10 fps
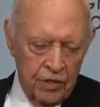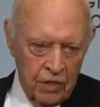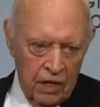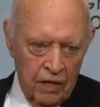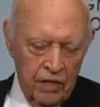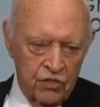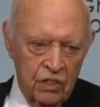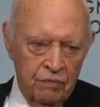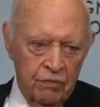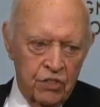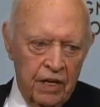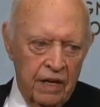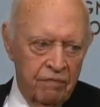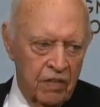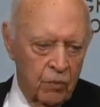retired as chief of
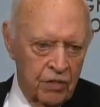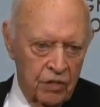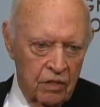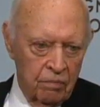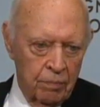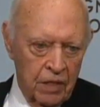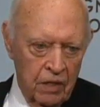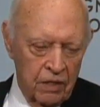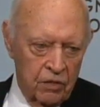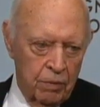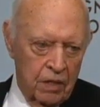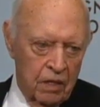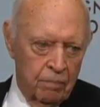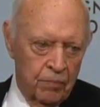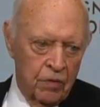staff and went to the Manila to
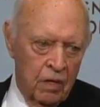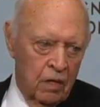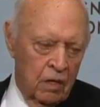become